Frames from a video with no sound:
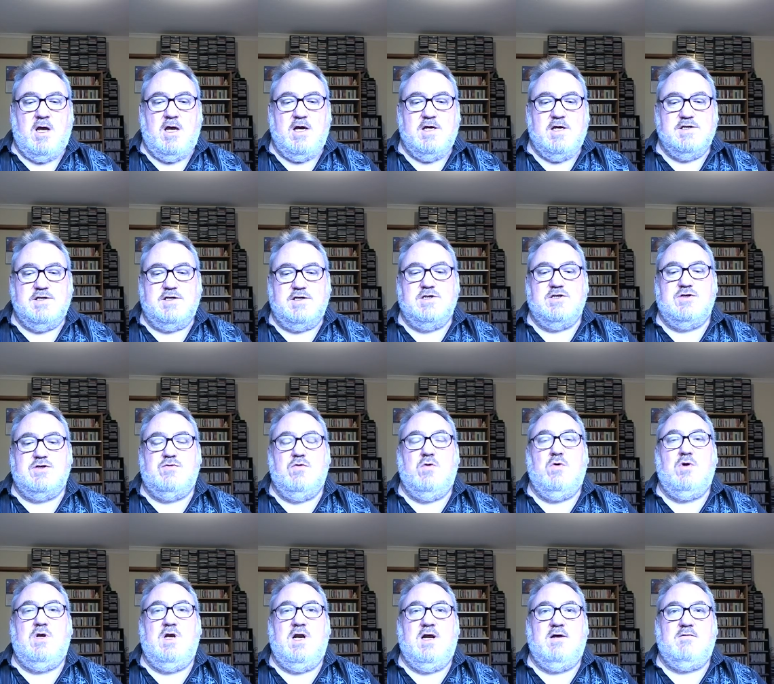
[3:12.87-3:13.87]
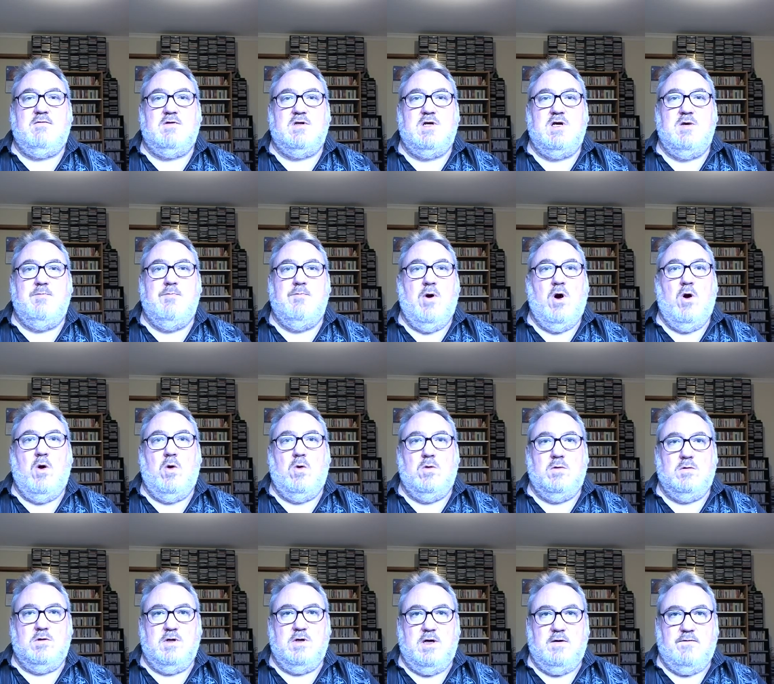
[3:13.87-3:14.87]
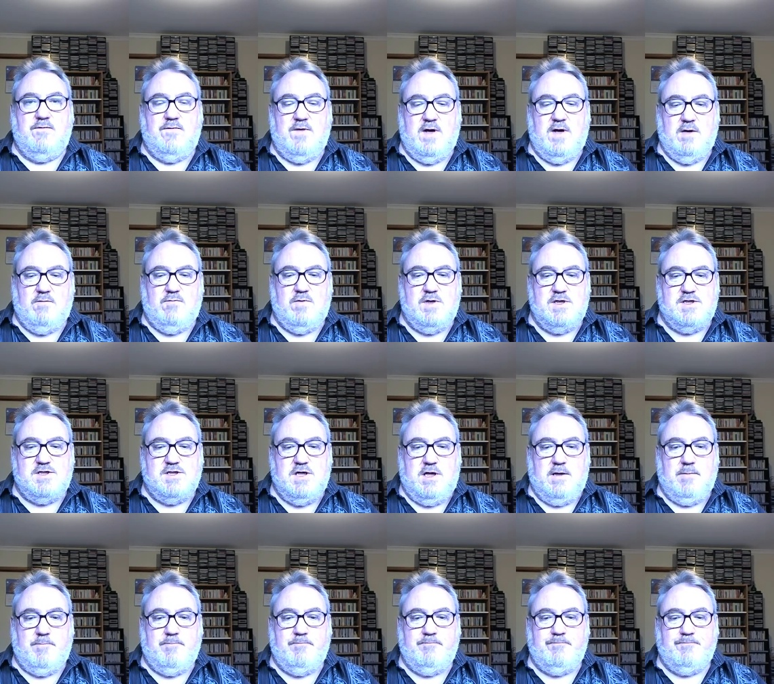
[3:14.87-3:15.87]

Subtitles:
is extraordinarily bold and far-reaching.